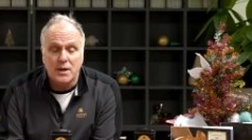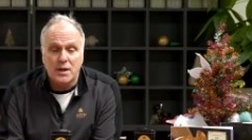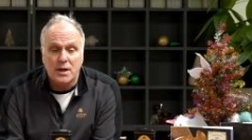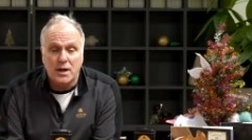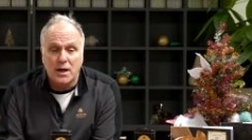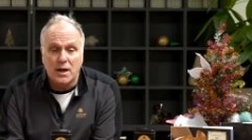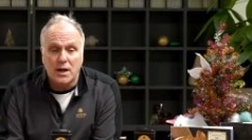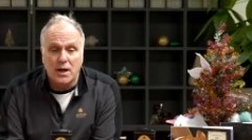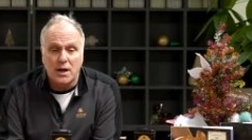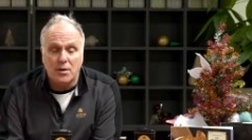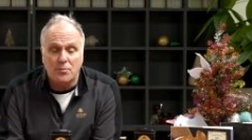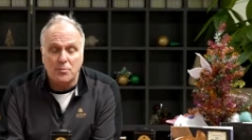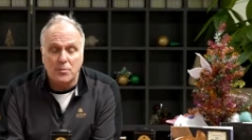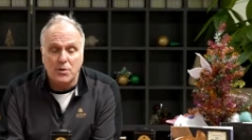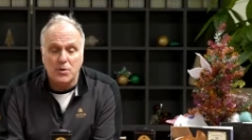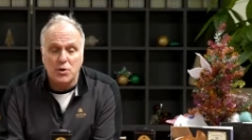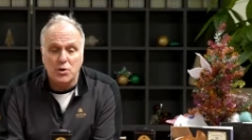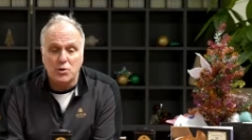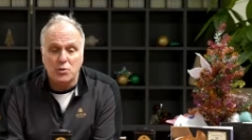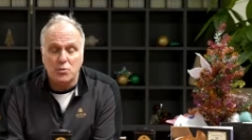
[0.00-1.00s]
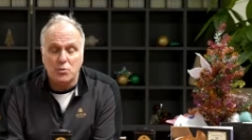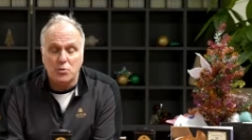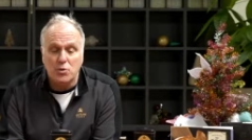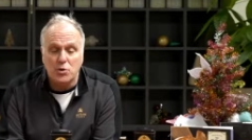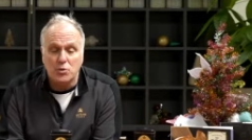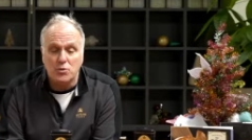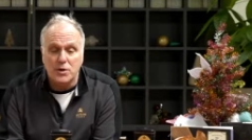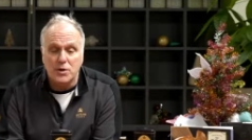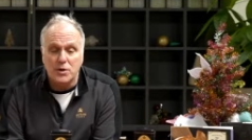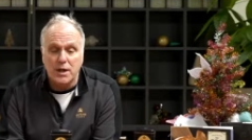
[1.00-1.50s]
you take
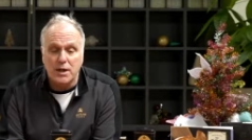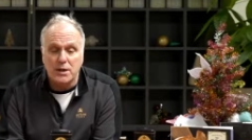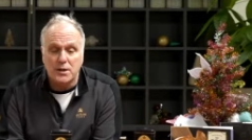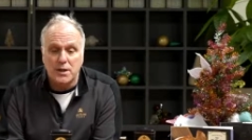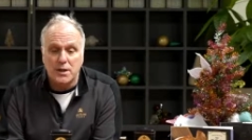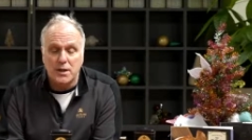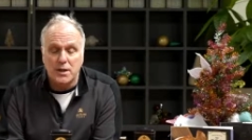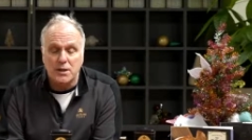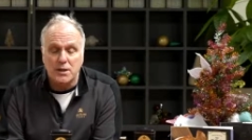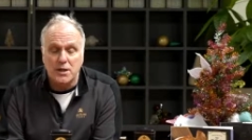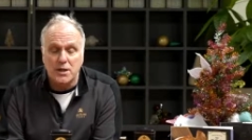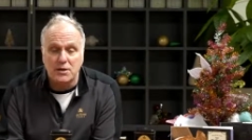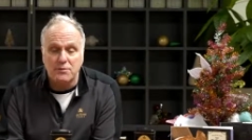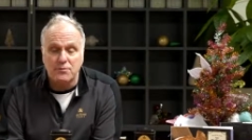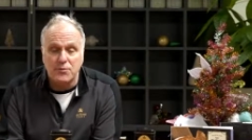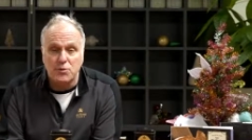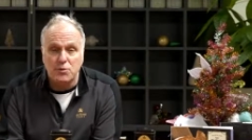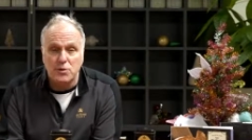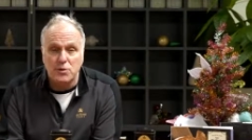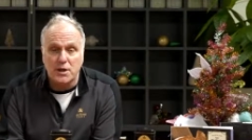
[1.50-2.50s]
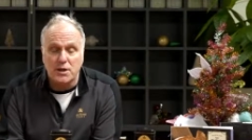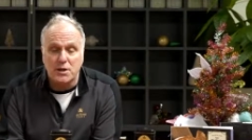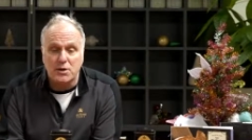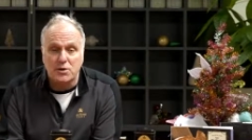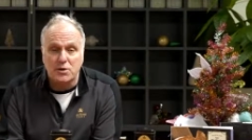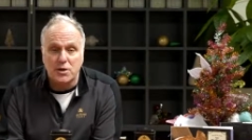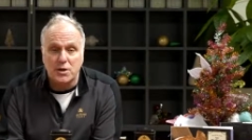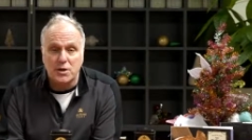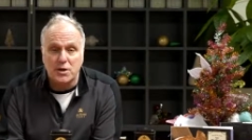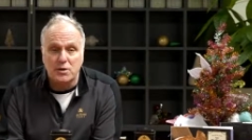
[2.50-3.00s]
the leaf, you let it
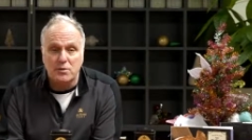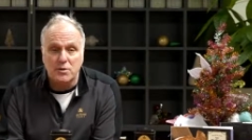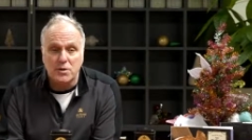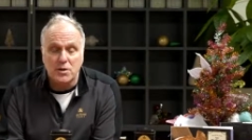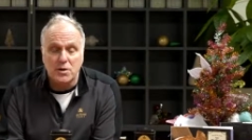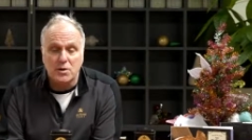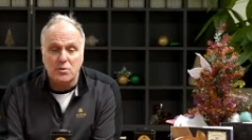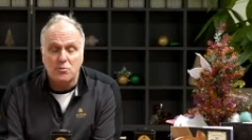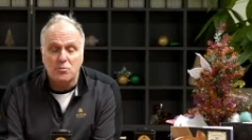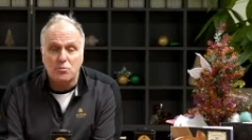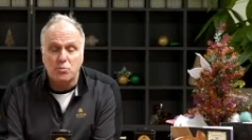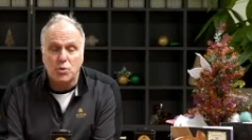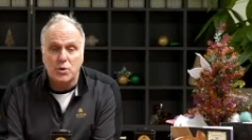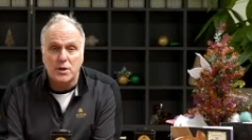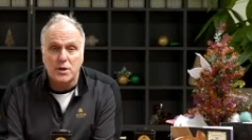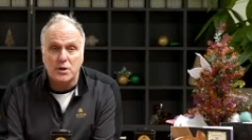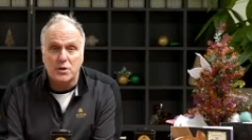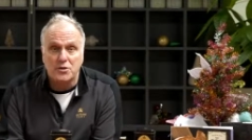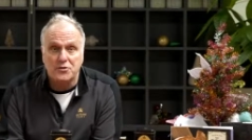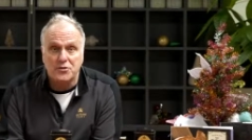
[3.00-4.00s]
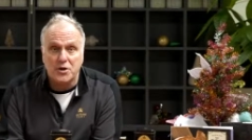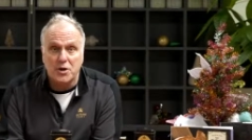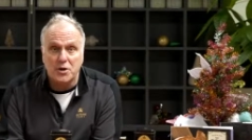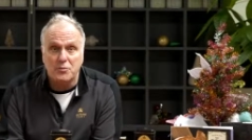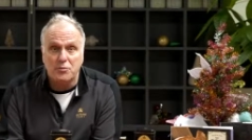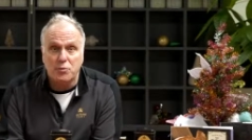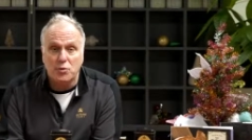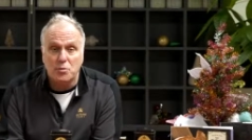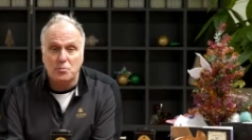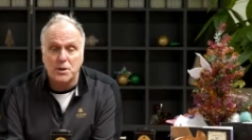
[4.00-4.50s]
put it in the sun for a bit. It
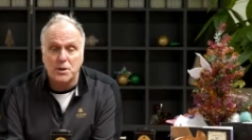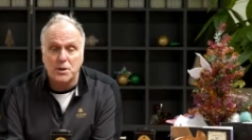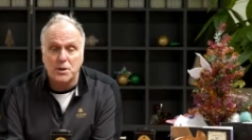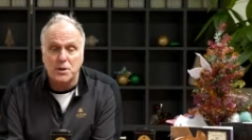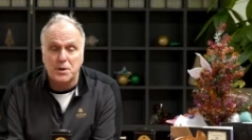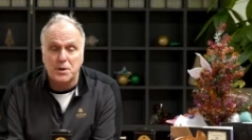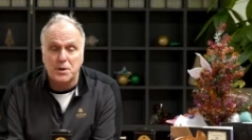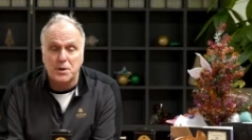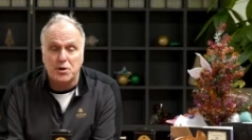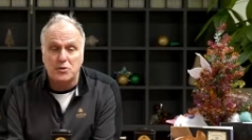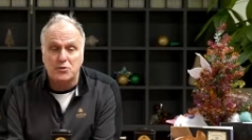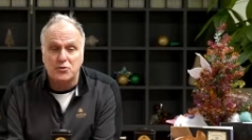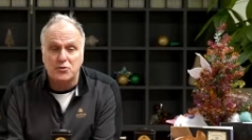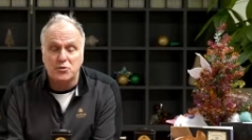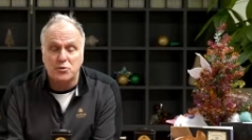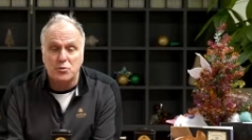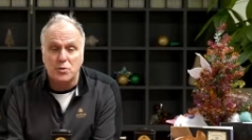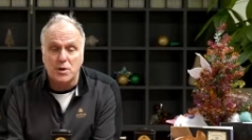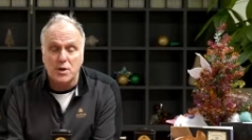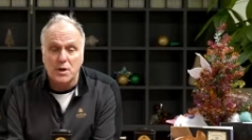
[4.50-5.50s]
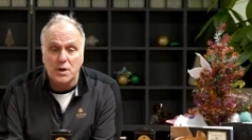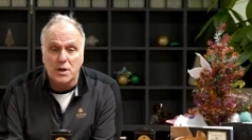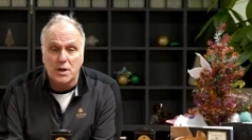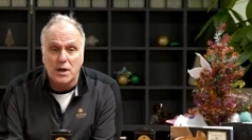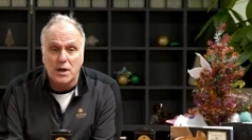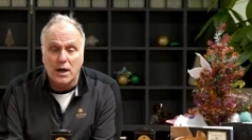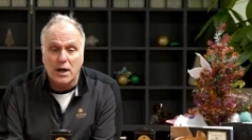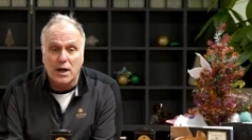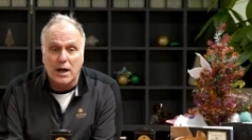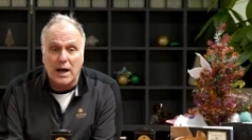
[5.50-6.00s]
starts to
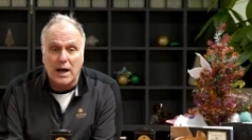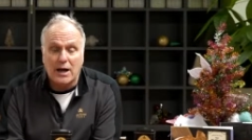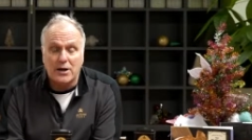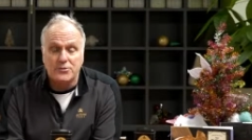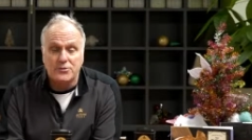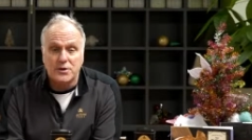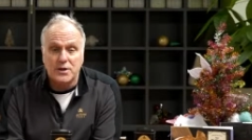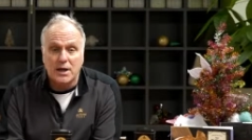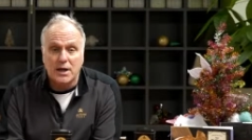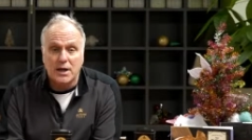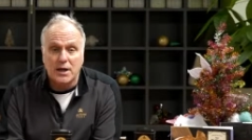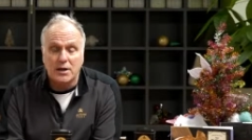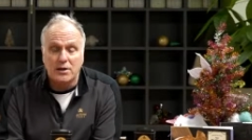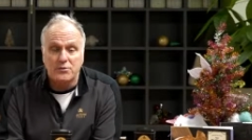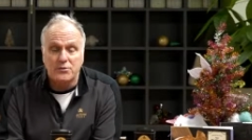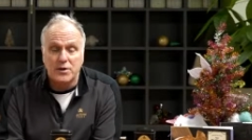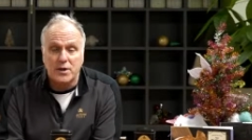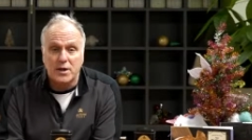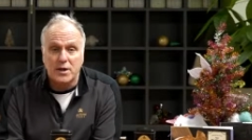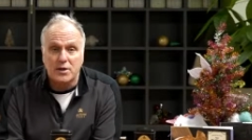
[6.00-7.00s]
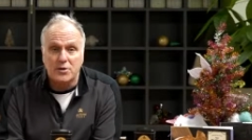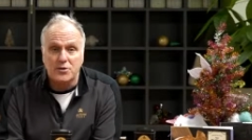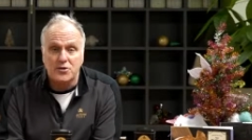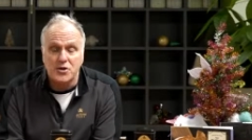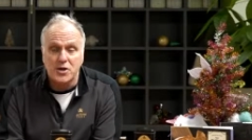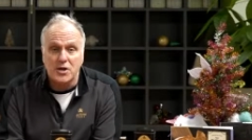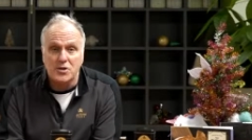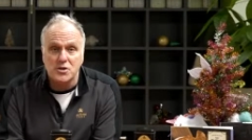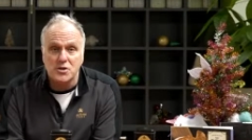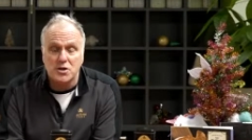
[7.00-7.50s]
oxidize and change
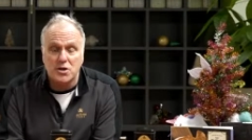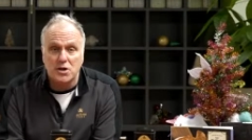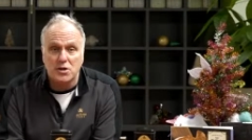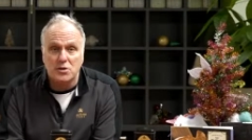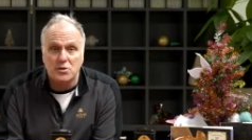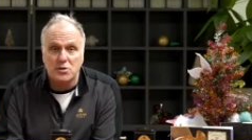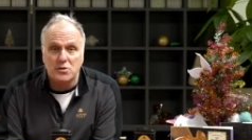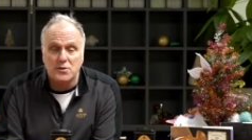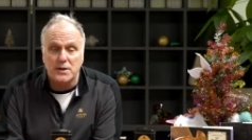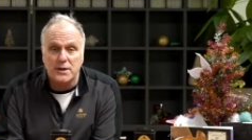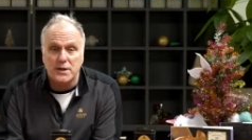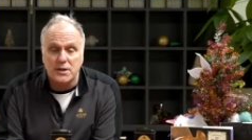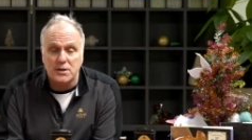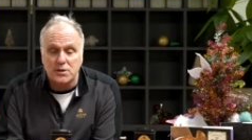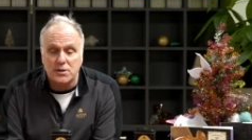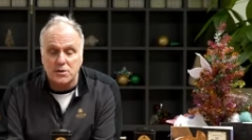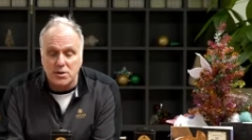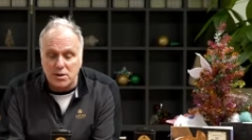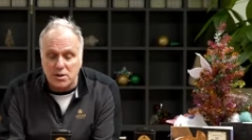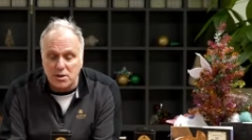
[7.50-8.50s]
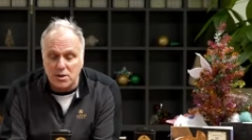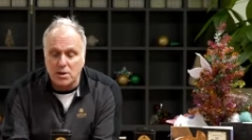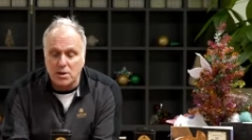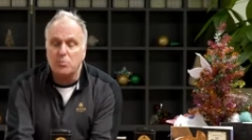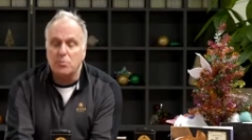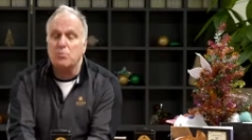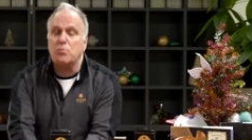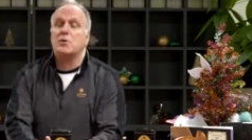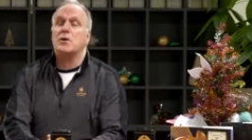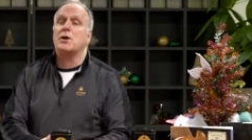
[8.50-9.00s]
color. They get the what they call
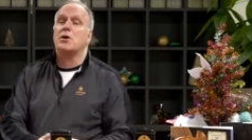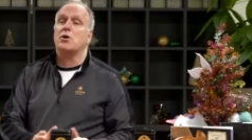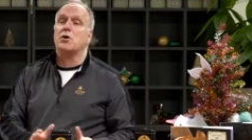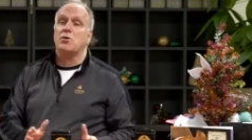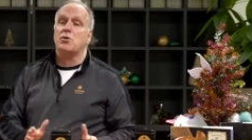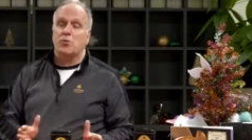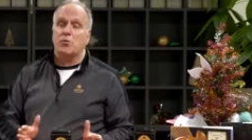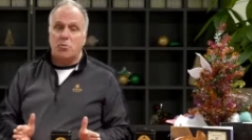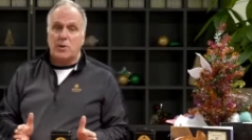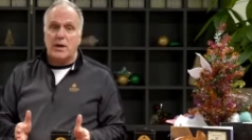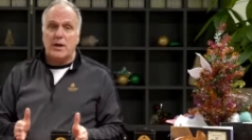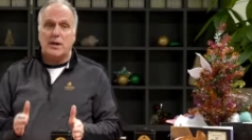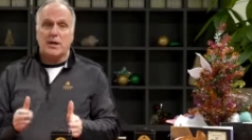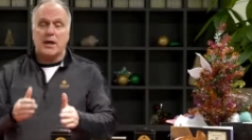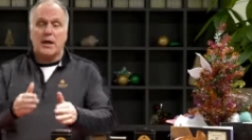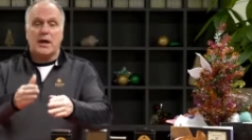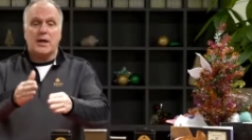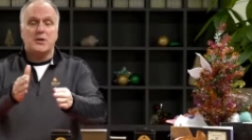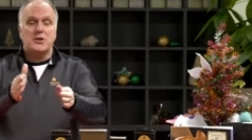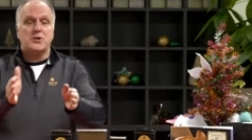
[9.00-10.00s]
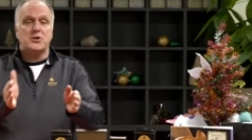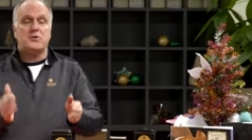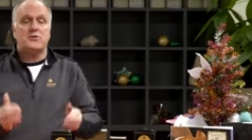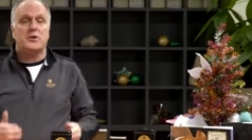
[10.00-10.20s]
the red edges on it,